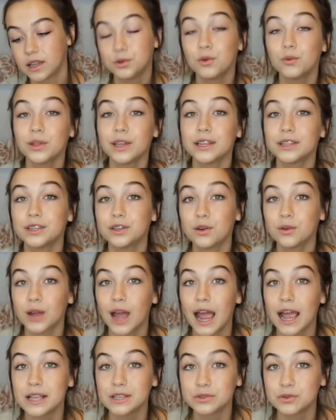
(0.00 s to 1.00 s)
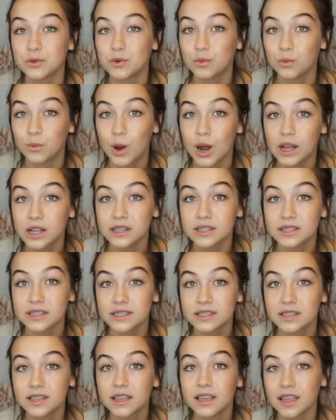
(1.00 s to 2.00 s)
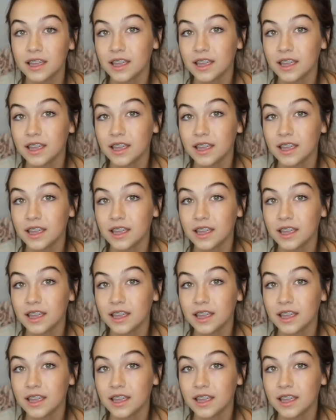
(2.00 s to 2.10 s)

You only get to go to high school once,